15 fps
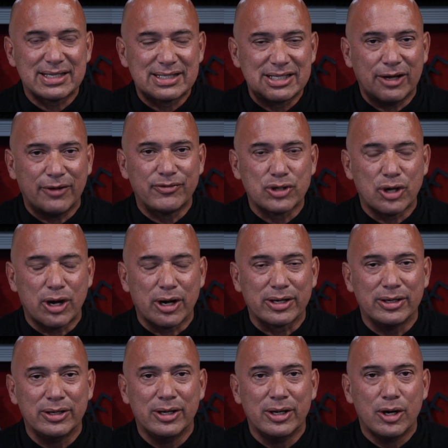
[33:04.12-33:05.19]
self talk,
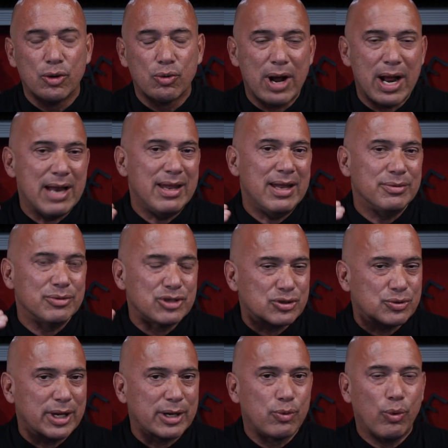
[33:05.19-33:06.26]
right? And then it was just
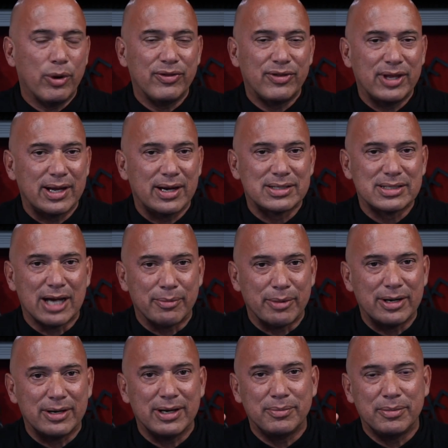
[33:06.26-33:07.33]
like one thing at a time, right?
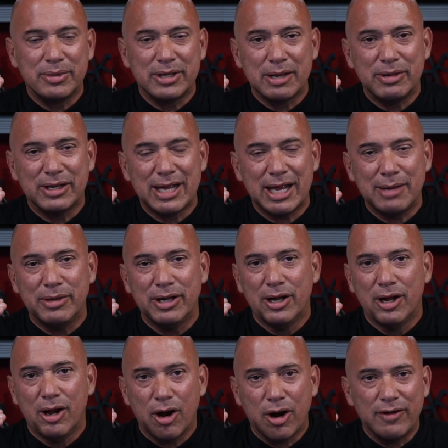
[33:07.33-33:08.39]
It became,
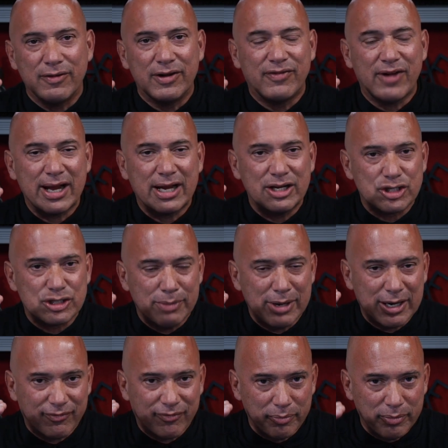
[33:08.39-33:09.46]
all right, if I could just make
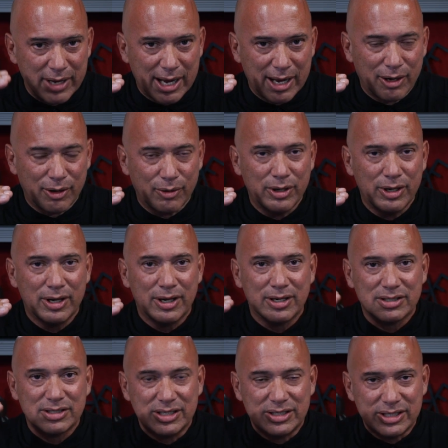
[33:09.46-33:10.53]
it from now
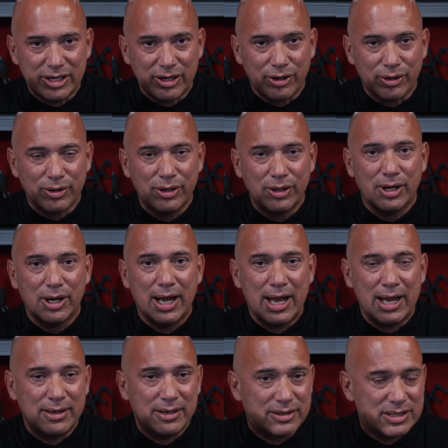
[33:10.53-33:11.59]
to dinner,
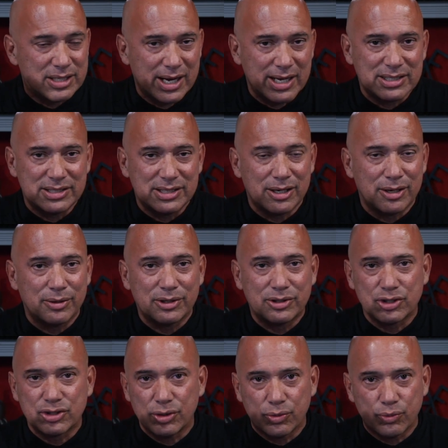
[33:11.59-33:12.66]
and tonight's dinner,
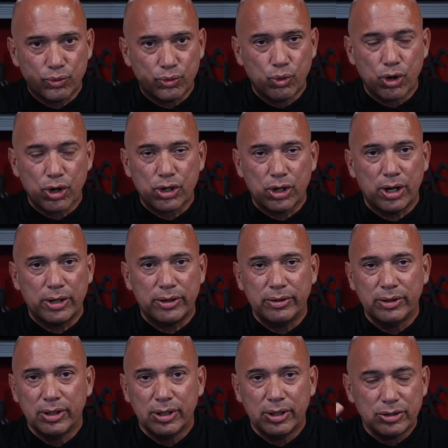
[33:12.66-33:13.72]
just work on
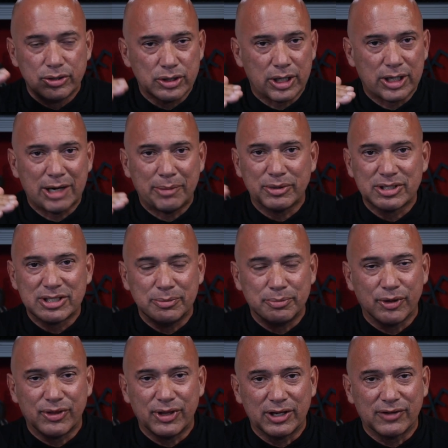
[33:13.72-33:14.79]
a couple simple
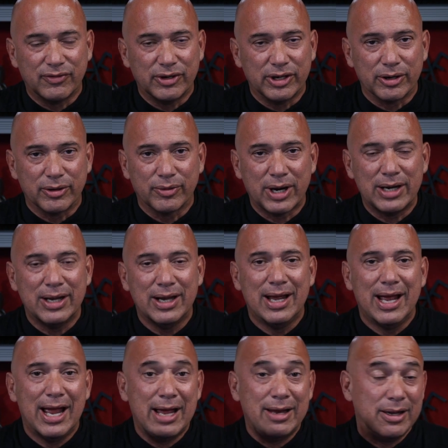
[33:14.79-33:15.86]
things for dinner, right?
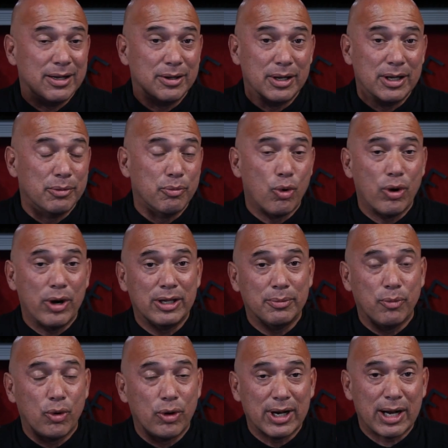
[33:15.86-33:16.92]
And in the
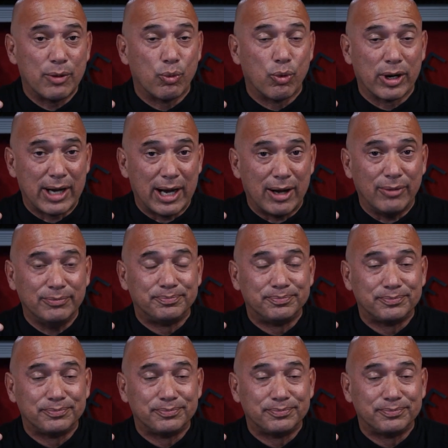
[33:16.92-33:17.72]
morning, I'd work out.